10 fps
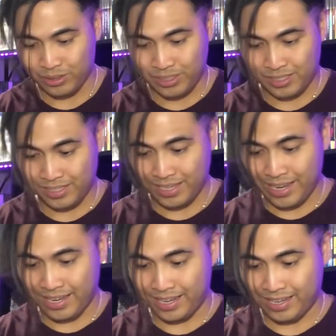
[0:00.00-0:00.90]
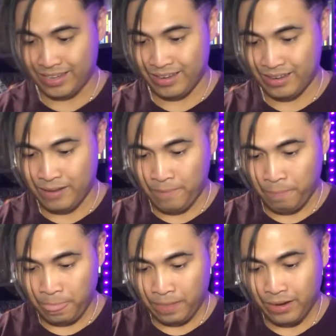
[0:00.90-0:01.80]
sick.
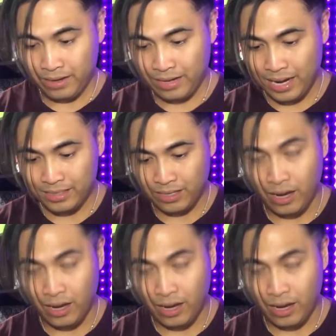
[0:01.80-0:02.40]
Guys,